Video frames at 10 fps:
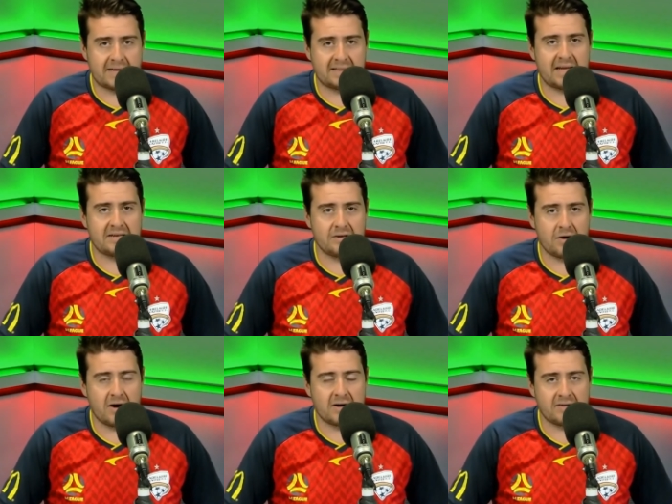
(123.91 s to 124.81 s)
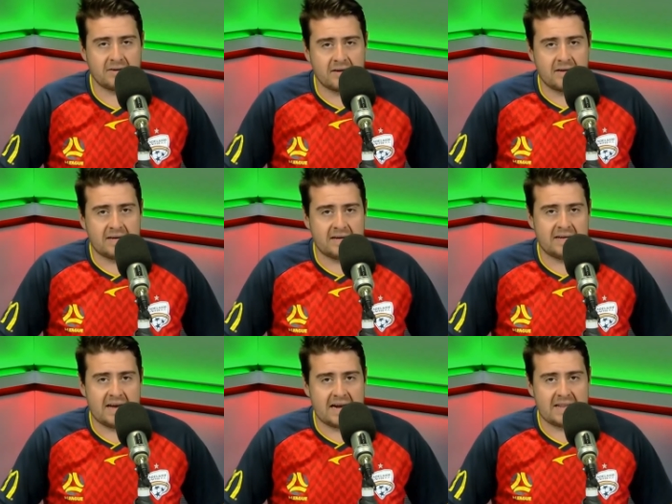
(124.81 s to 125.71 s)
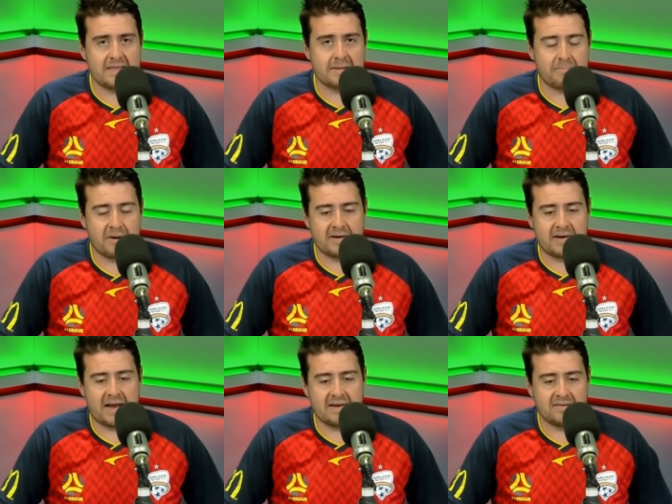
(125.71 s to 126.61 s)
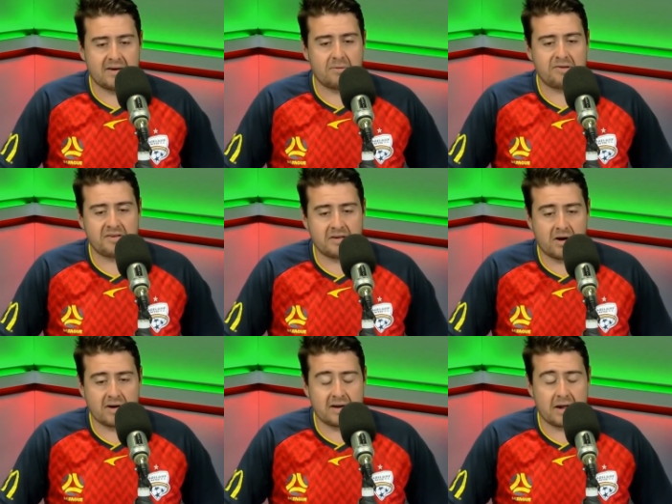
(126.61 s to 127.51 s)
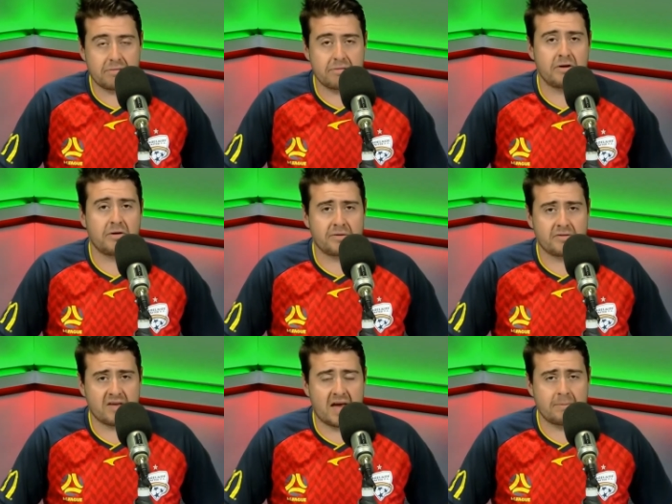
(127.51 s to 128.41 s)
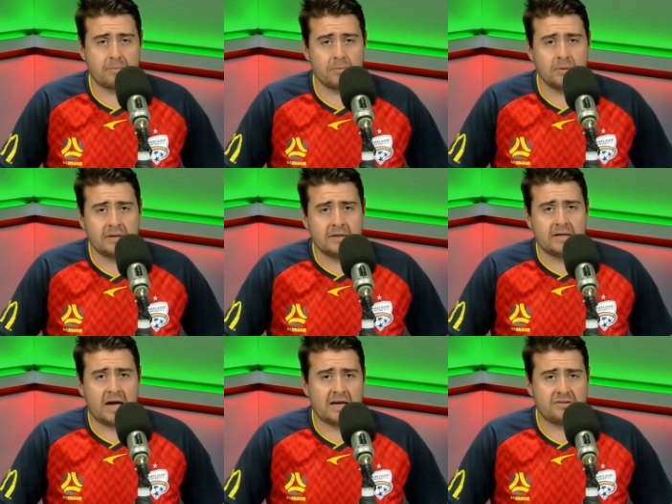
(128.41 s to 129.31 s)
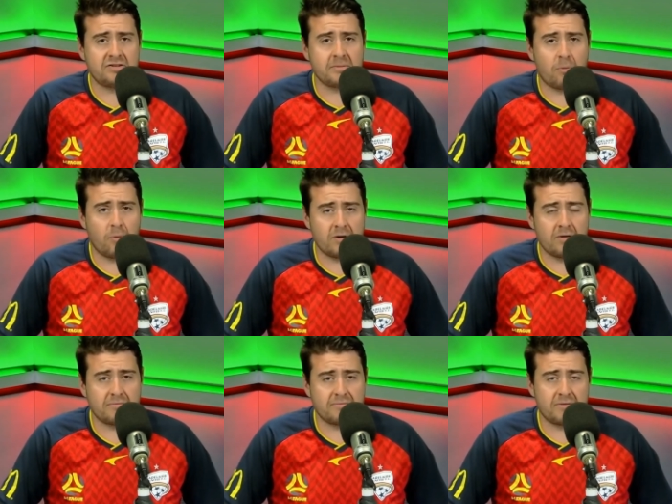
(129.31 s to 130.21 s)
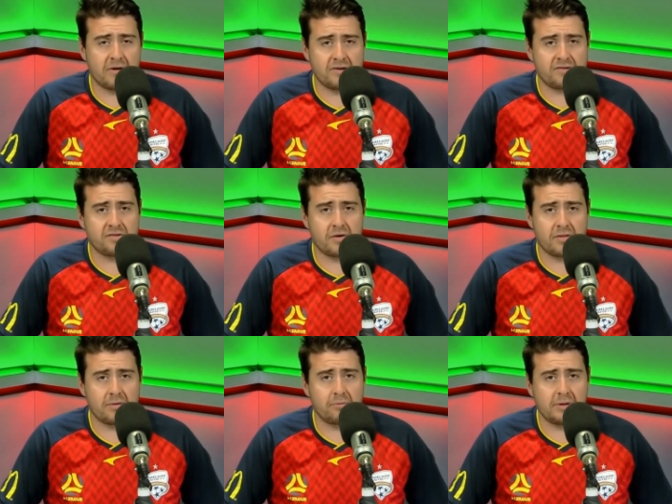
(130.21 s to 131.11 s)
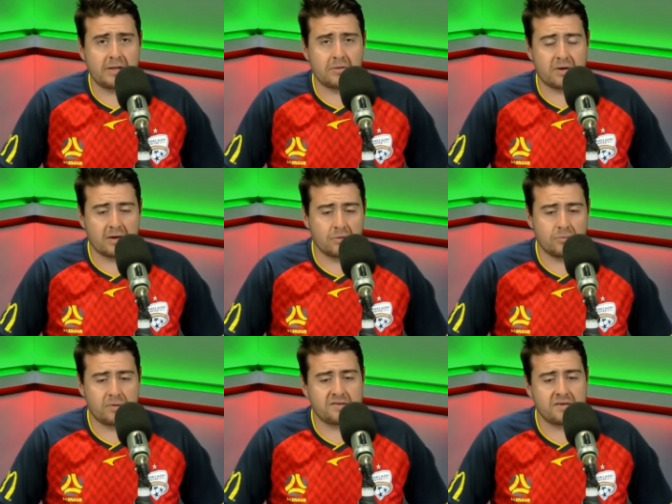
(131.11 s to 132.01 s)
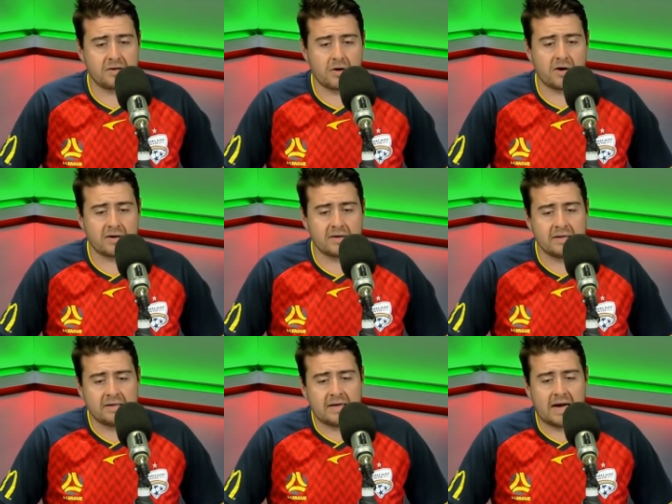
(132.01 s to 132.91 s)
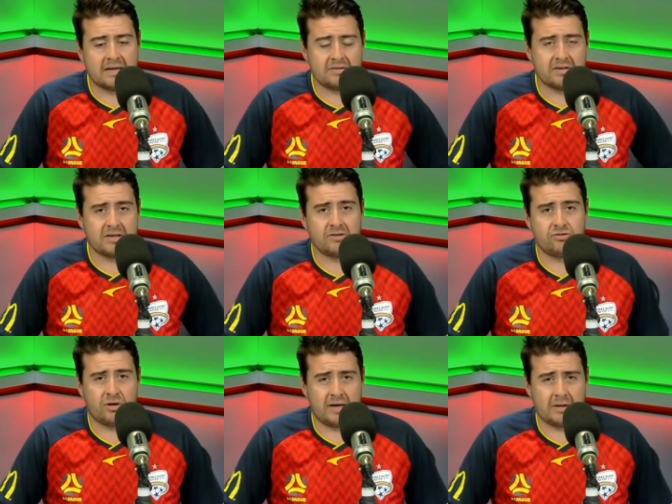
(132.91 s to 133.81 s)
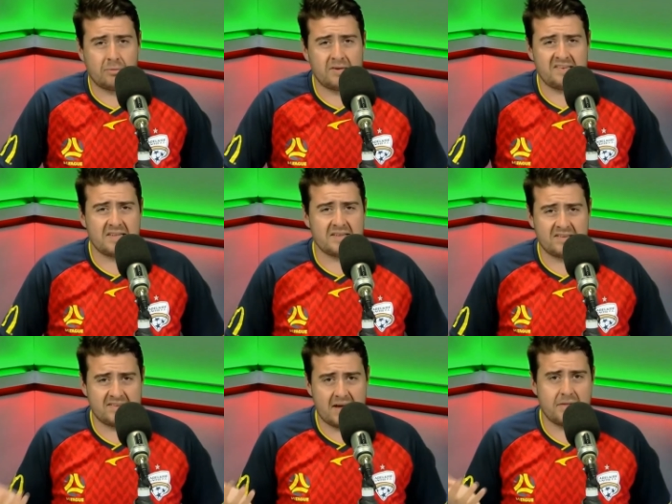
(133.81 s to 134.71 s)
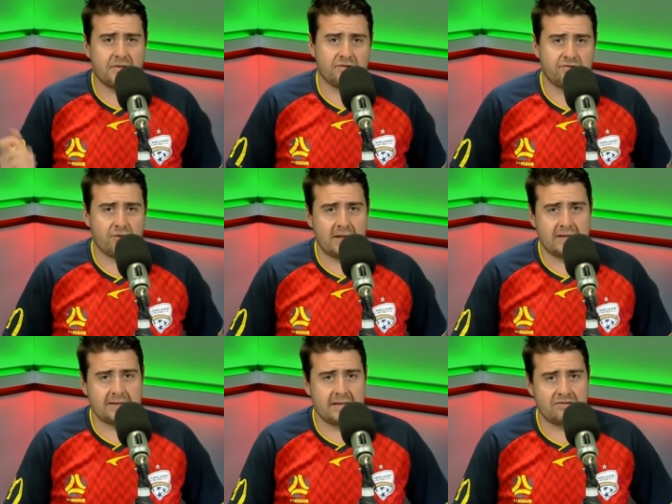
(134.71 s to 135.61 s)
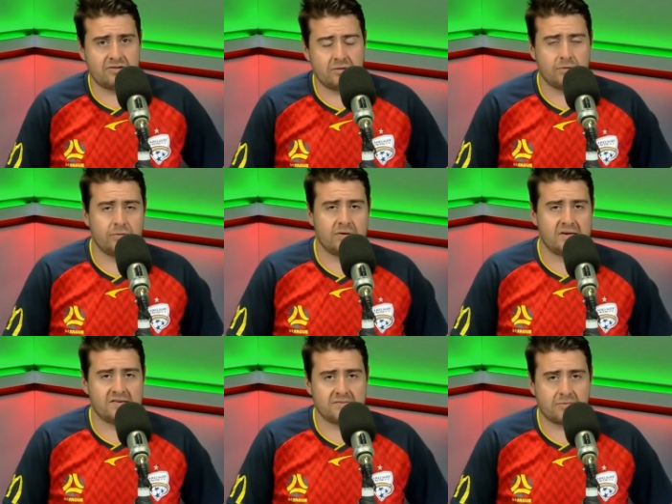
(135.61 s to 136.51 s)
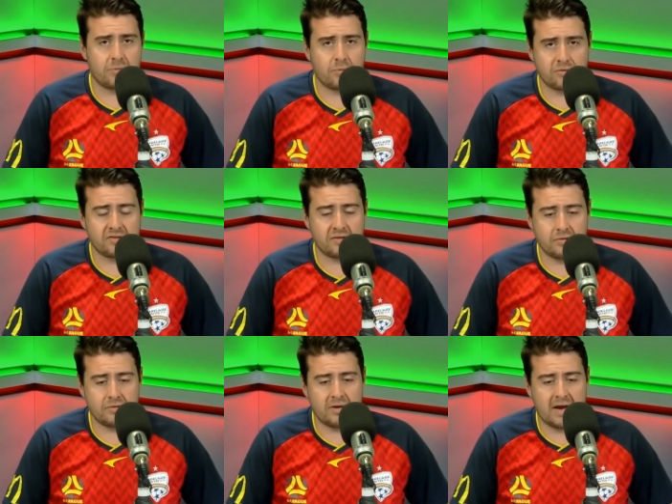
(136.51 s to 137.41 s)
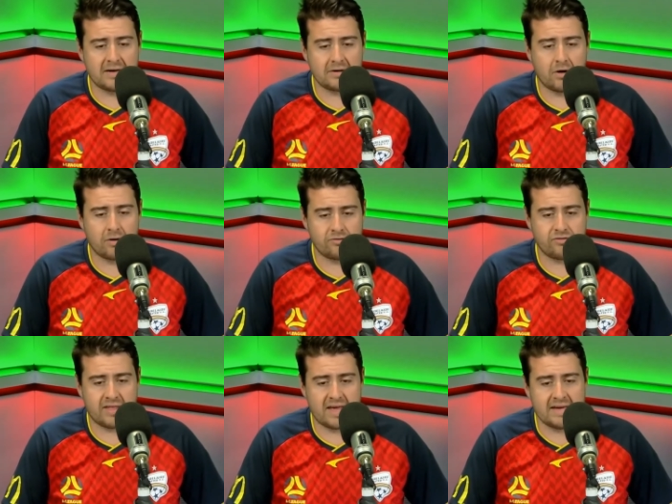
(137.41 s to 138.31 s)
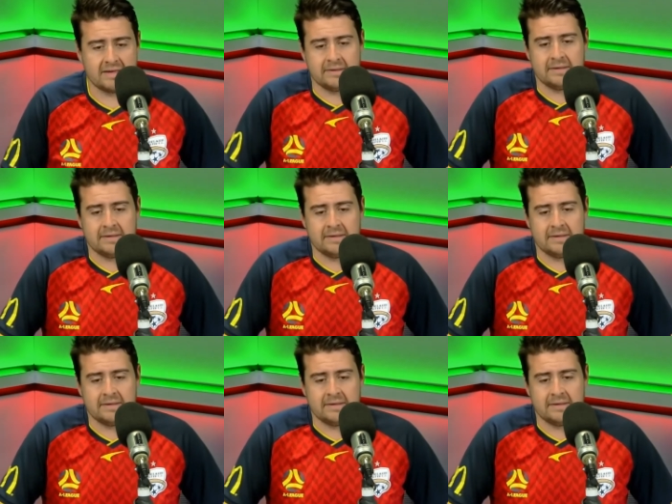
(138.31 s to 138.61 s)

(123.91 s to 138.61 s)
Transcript: Adelaide United in anything but, and uh, Western United now third on the table, uh, just a point off of first. So they're really looking good, Western United, under John Aloisi, the South Australian legend, who is, of course, the new head coach there.